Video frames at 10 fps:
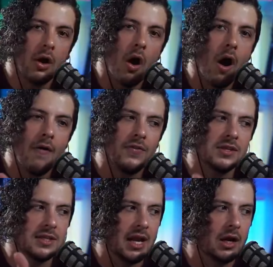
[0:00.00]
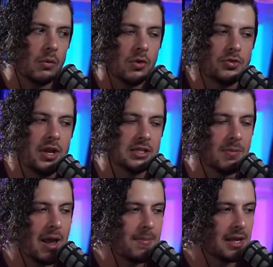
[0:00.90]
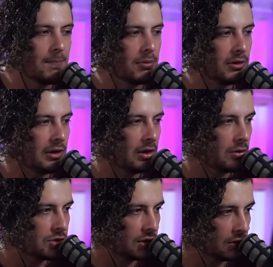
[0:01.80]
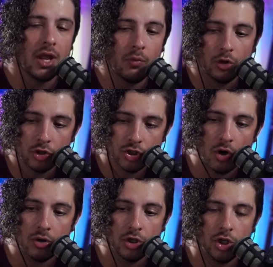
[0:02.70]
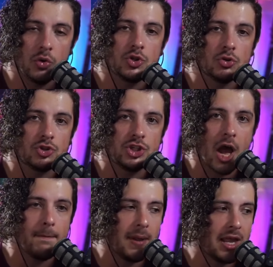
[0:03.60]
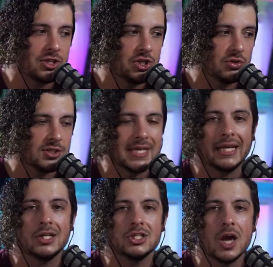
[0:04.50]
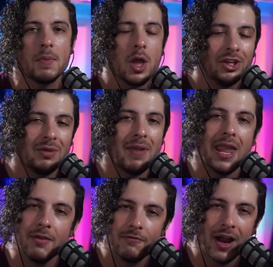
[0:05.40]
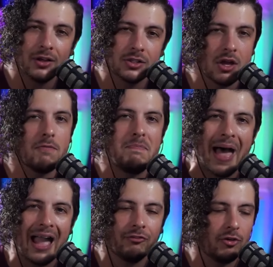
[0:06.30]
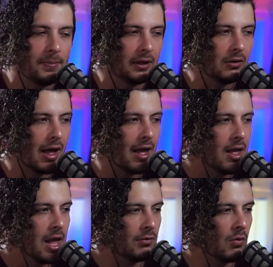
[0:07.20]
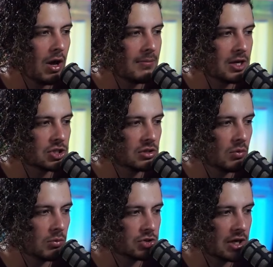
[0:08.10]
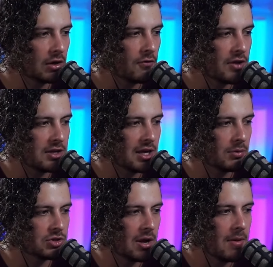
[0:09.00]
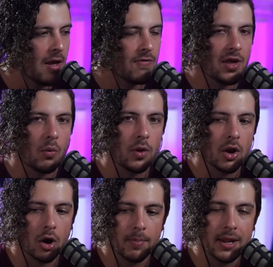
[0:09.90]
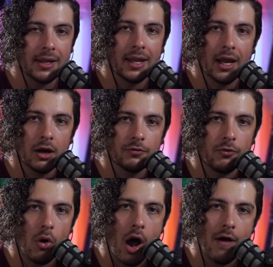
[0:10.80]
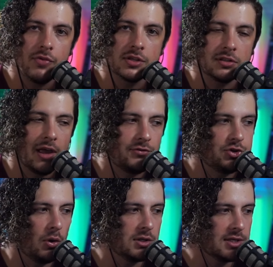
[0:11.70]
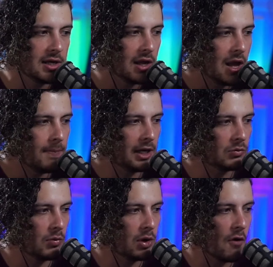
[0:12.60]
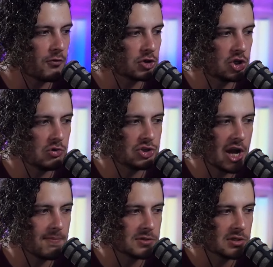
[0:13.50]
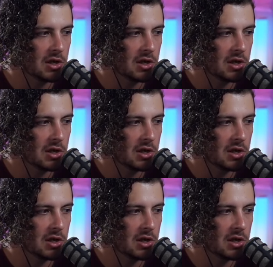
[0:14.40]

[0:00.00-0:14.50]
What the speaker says: on this arrow, things might be completely new to you. And when you're starting to use your jump into your second jump, you may find yourself backflipping a lot. And we want to make sure when we're trying to go for that double jump that we are being careful of this left joystick, because when we go for 2 jumps,